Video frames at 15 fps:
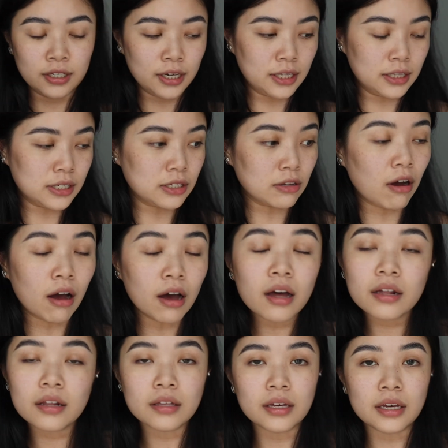It's
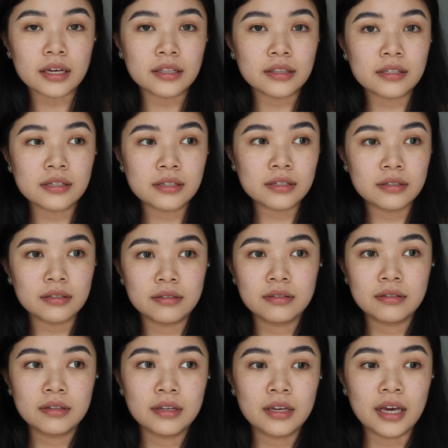not.
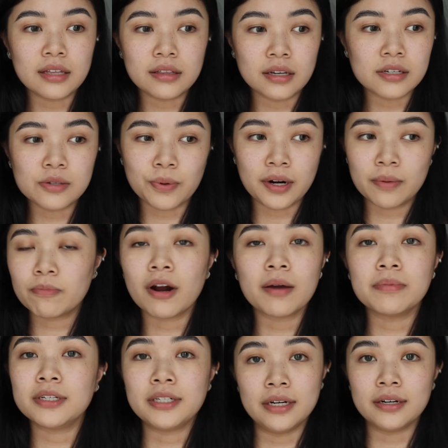It does what a
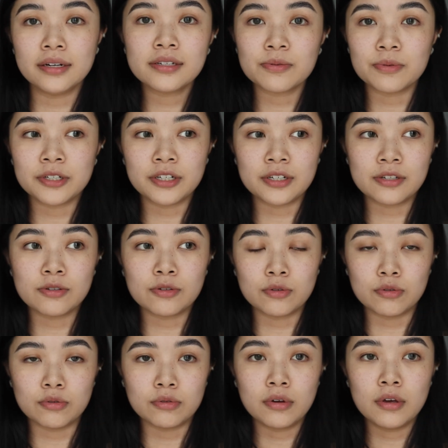primer does, which is
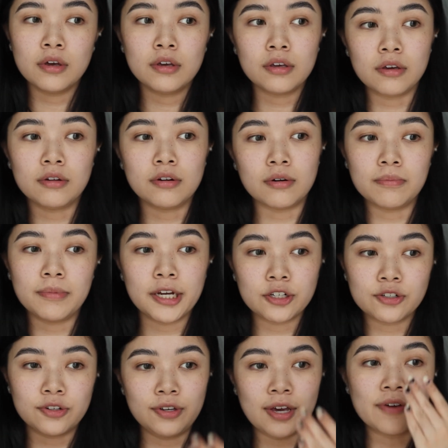to, you know, make
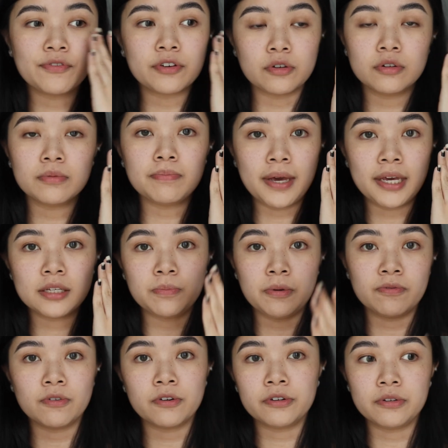sure you have a good base
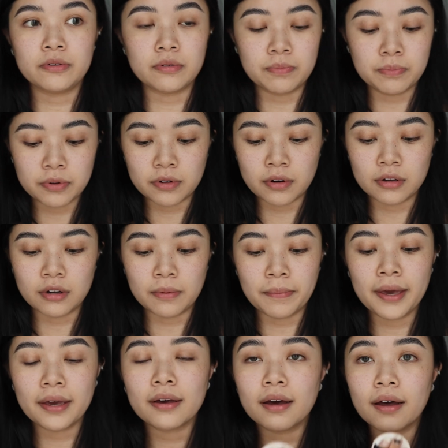before you put on your
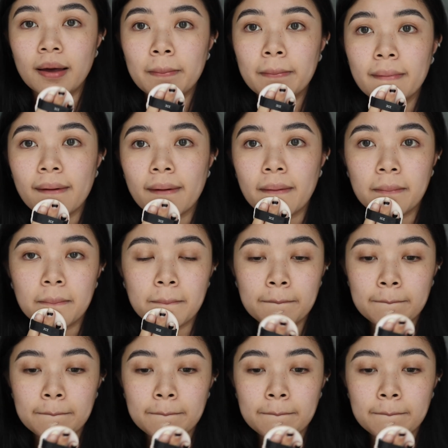makeup.